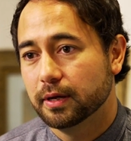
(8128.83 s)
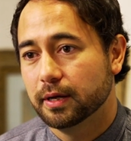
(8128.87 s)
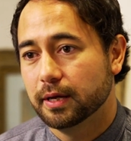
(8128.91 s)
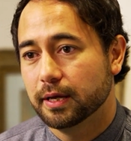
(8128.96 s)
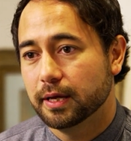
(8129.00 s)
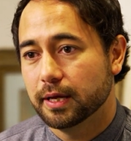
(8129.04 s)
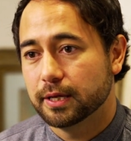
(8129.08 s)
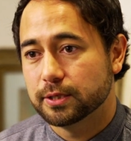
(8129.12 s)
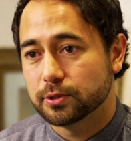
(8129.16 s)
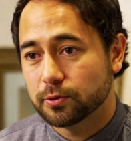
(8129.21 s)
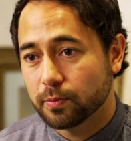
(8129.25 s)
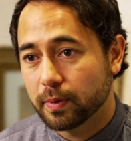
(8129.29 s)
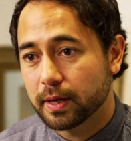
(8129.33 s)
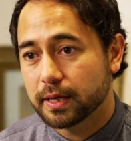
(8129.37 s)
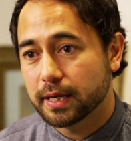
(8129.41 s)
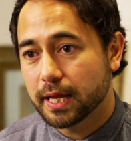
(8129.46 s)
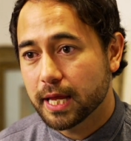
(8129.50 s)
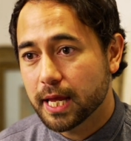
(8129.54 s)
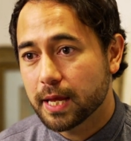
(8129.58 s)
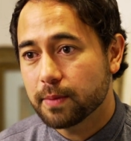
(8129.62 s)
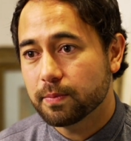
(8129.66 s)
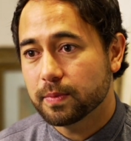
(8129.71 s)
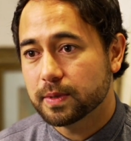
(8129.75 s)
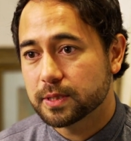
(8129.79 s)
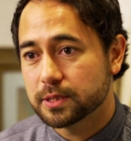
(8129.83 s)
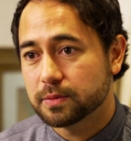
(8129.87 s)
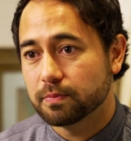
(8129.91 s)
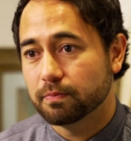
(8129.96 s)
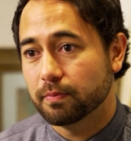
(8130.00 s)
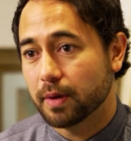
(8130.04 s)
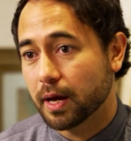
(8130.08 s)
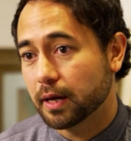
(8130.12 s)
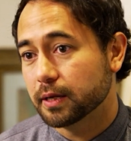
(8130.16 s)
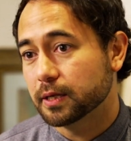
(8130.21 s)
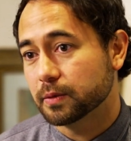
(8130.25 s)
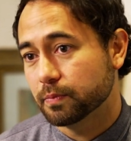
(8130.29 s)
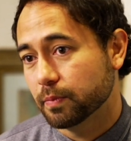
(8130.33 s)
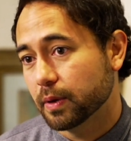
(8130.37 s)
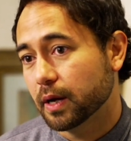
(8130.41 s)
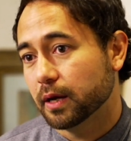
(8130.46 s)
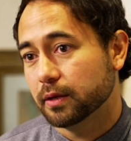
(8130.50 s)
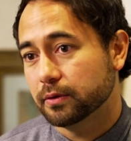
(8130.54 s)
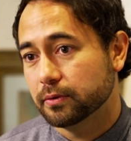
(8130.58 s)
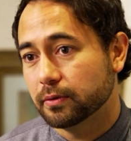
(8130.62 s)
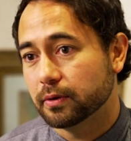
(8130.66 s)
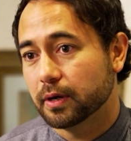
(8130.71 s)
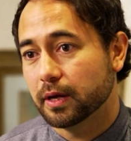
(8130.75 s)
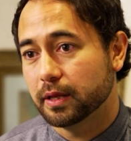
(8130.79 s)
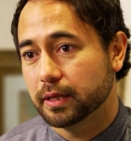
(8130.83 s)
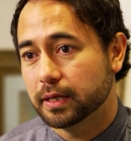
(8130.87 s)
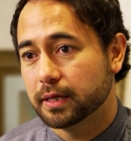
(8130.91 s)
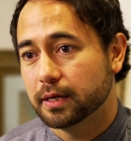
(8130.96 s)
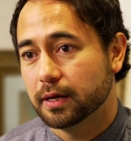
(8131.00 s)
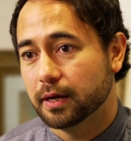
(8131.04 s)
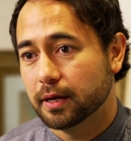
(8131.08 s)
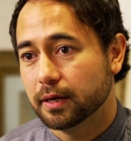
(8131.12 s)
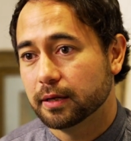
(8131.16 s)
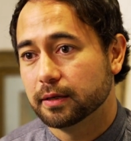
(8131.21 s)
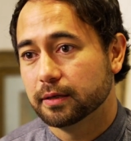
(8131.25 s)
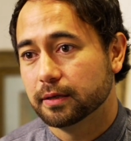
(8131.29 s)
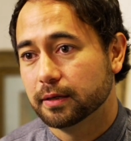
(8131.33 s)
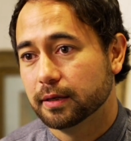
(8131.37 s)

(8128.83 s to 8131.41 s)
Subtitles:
And so my name is Manik Bahadur Ali Khan.